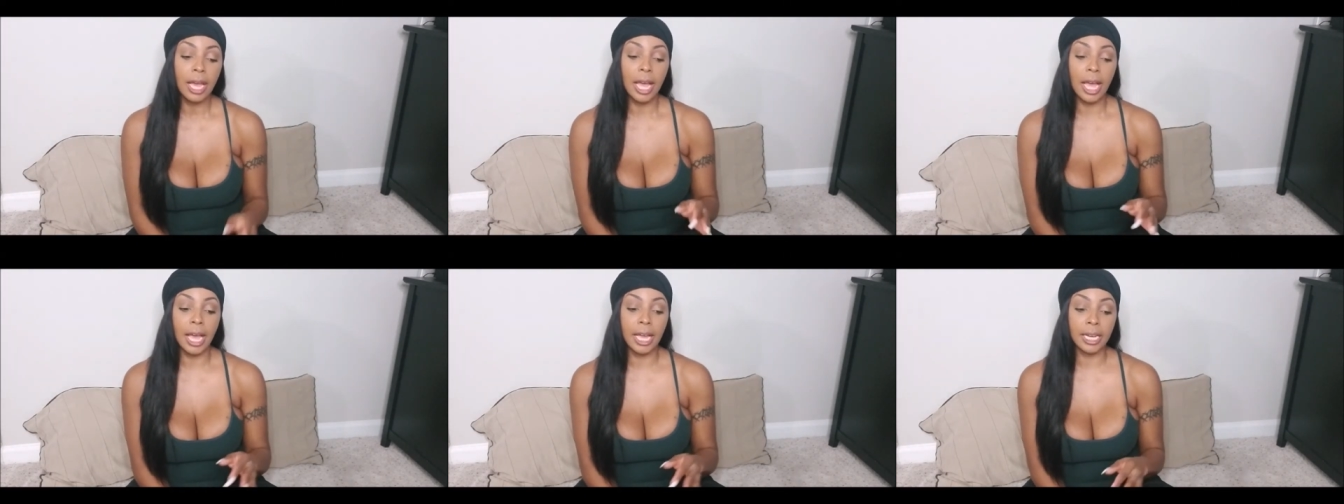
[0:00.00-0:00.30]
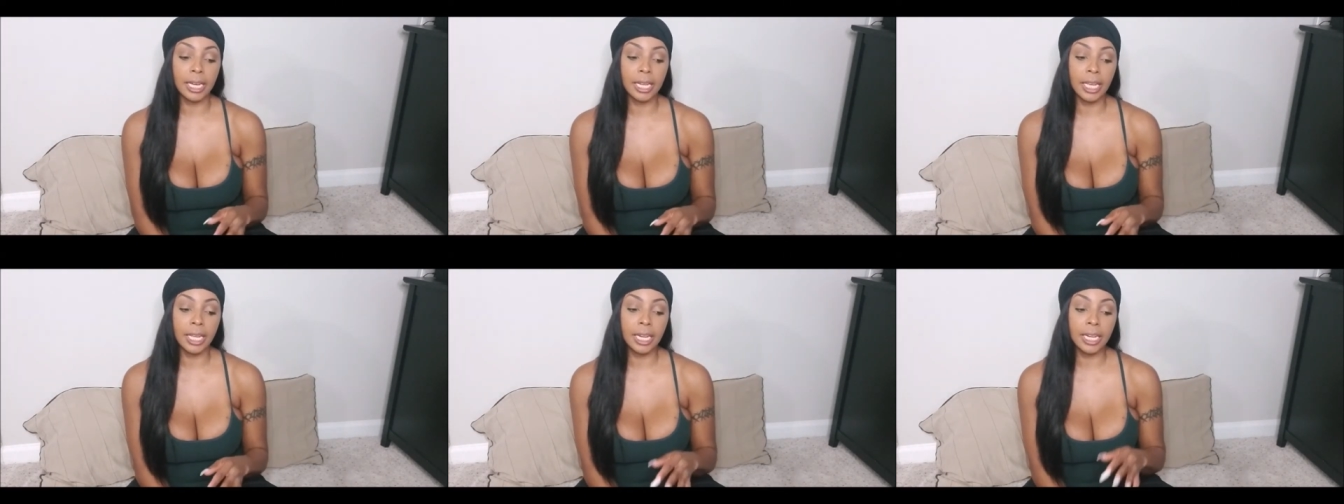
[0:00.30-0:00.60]

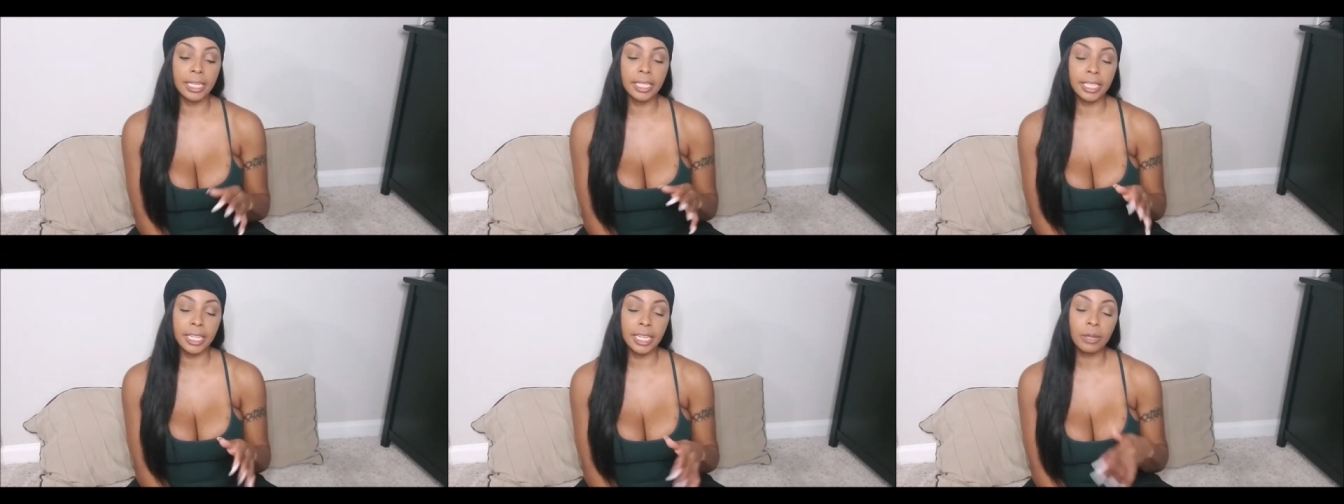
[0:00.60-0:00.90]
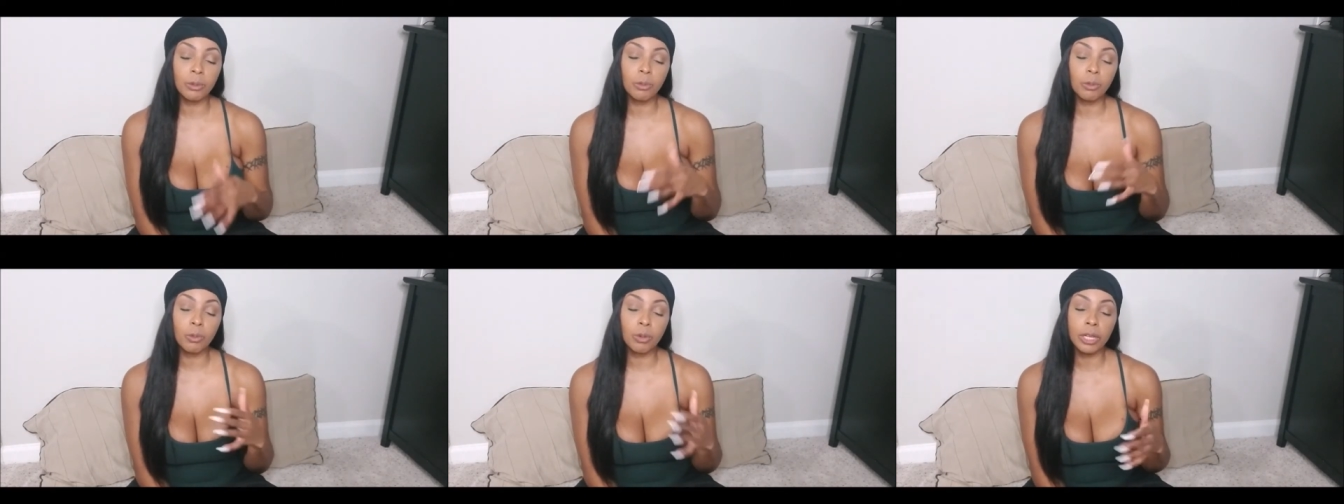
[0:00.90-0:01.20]
And then it
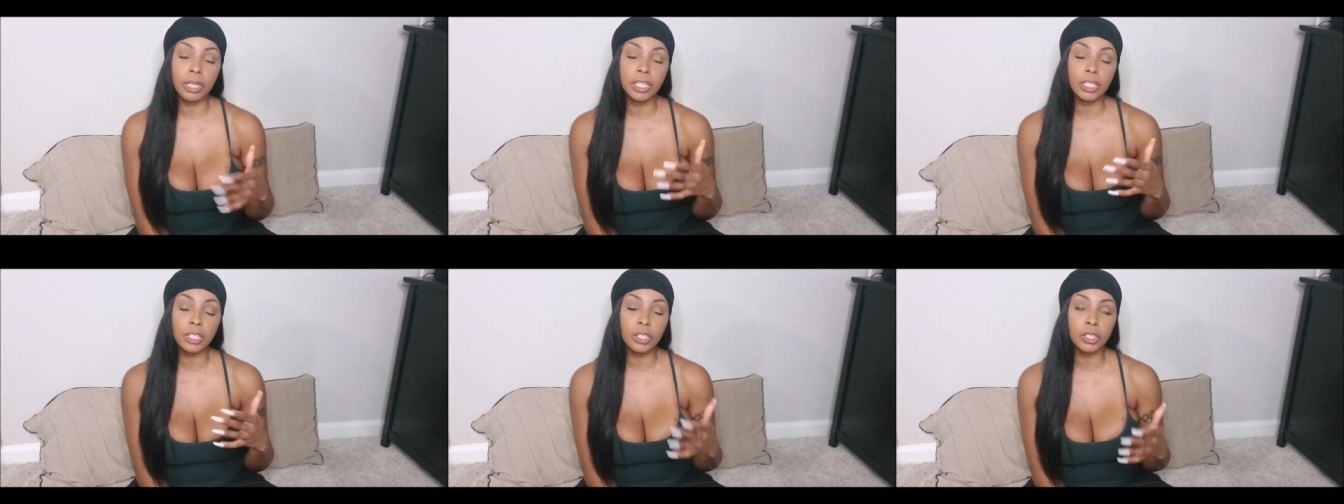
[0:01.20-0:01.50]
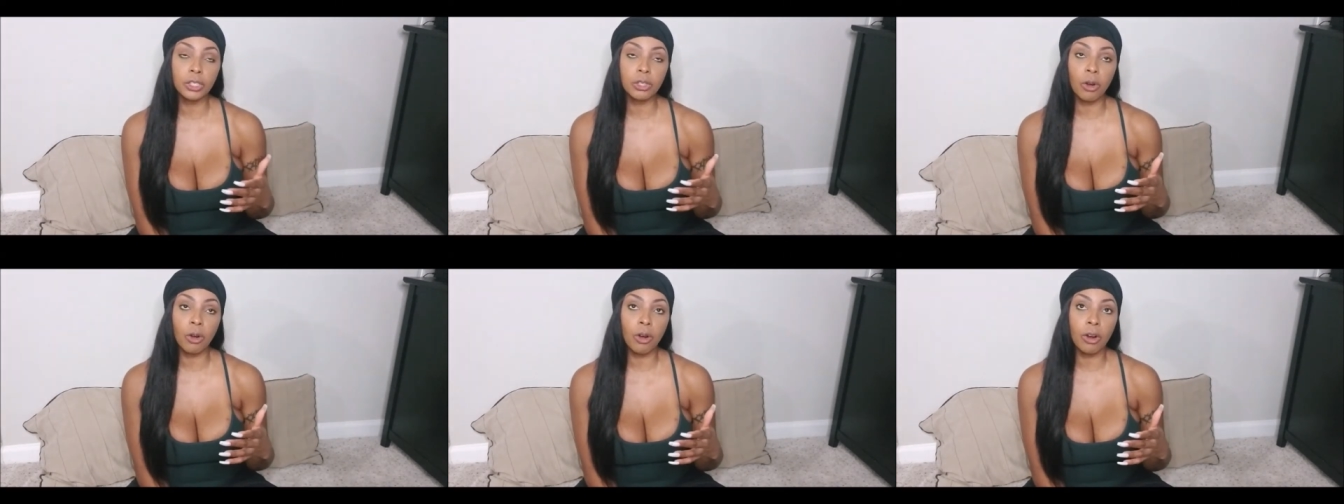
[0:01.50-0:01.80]
didn't really
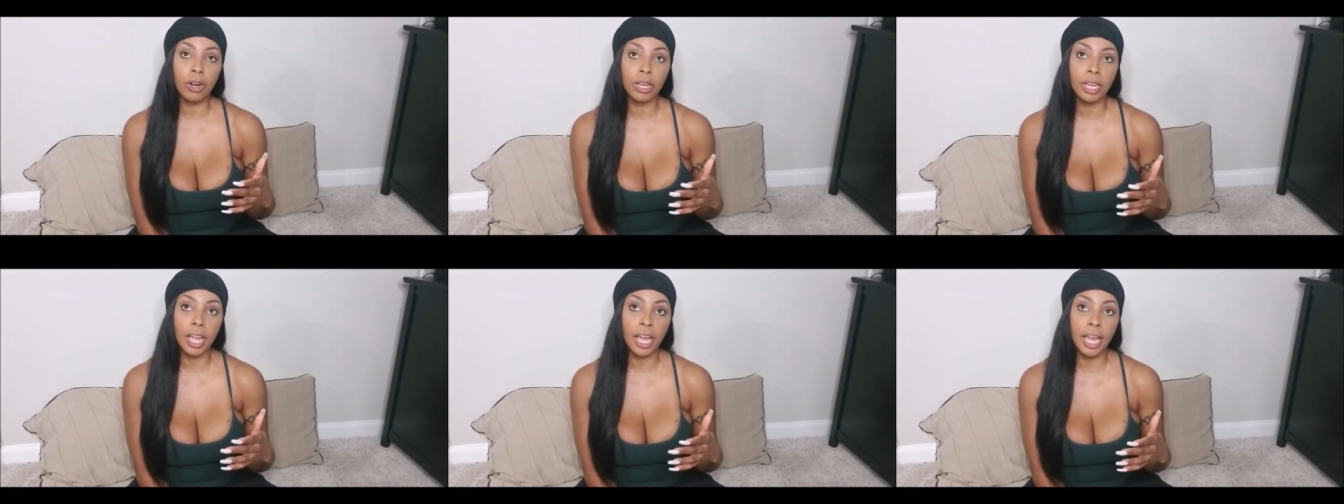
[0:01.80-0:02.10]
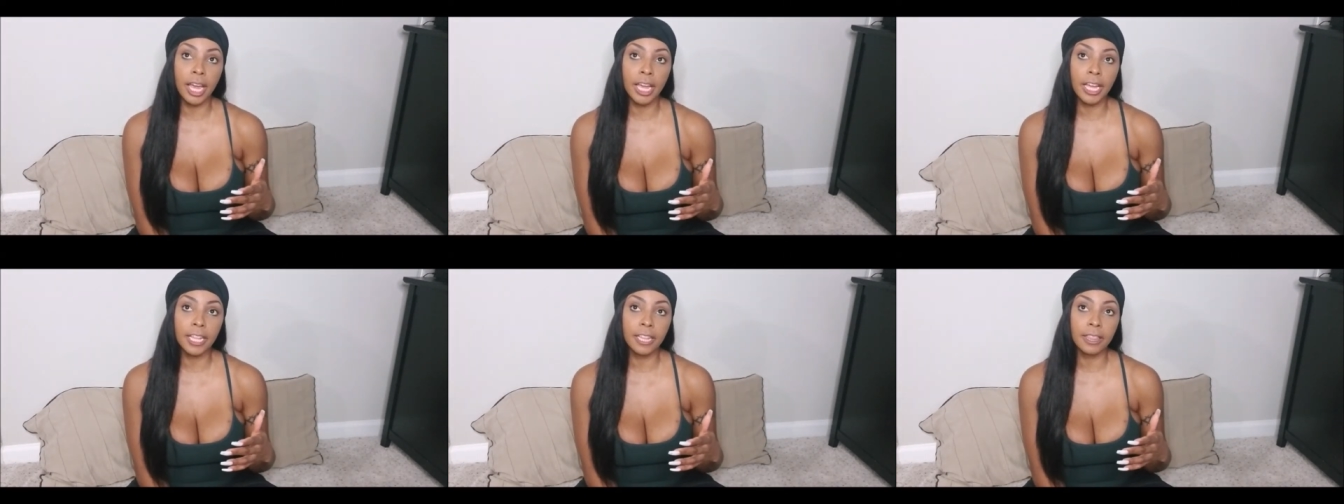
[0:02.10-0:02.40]
start,
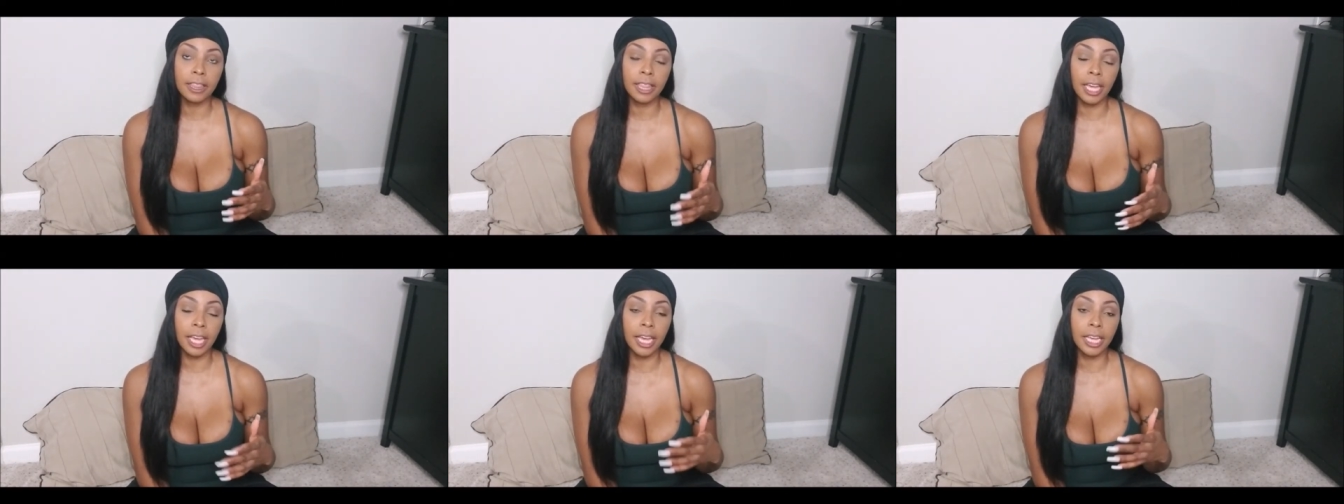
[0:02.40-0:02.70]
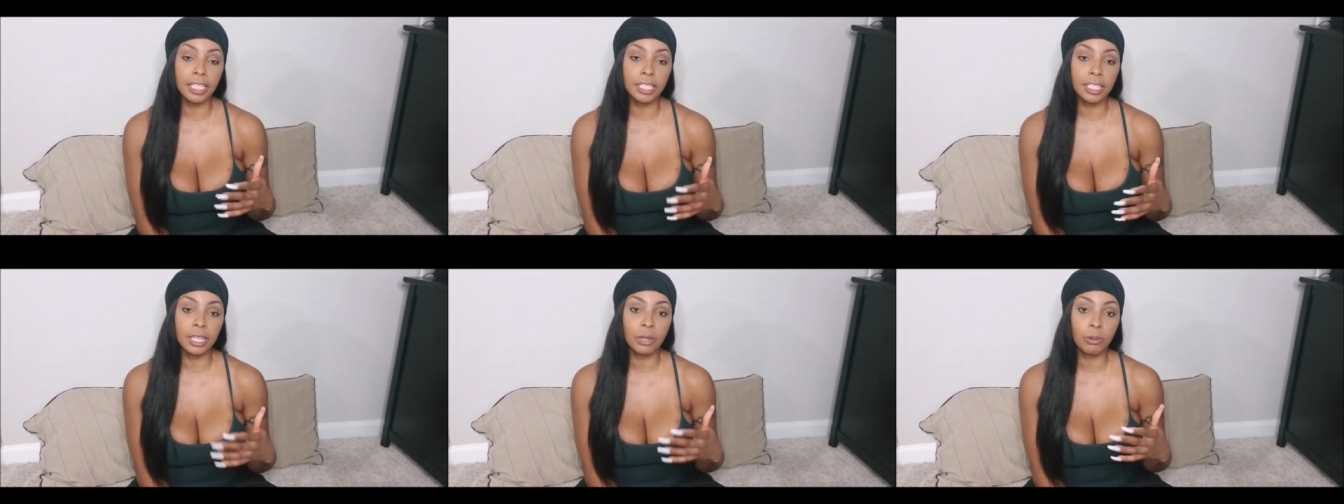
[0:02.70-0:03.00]
like,
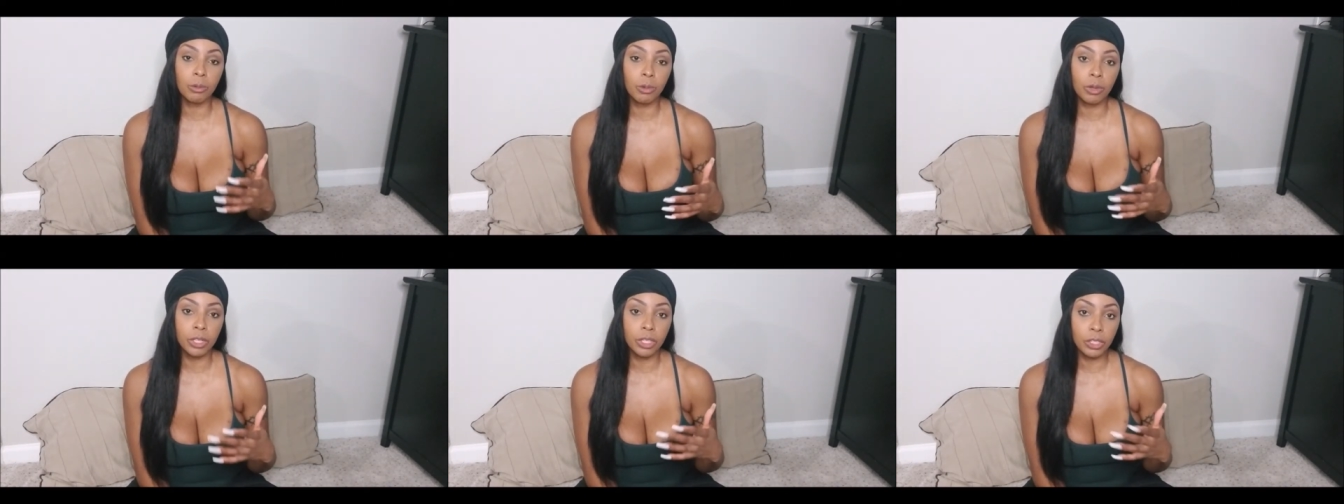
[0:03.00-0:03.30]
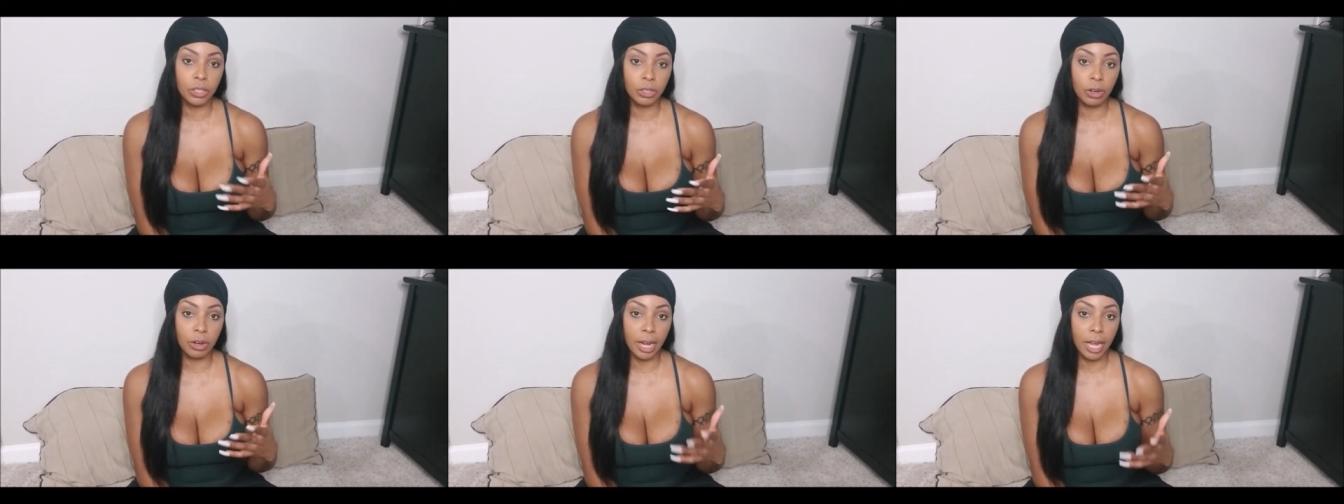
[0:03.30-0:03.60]
things didn't really
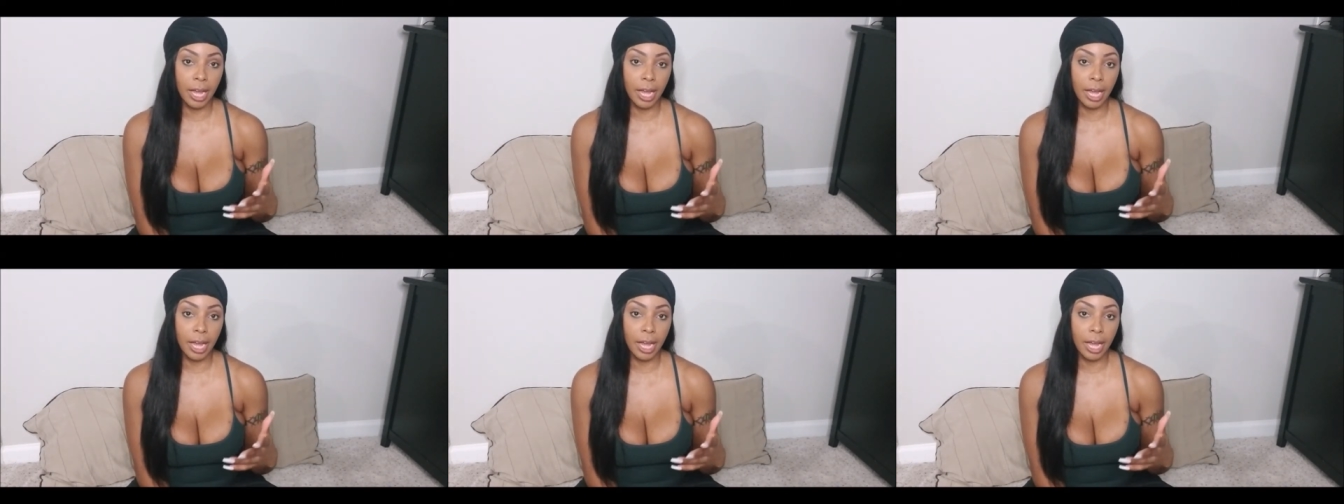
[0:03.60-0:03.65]
start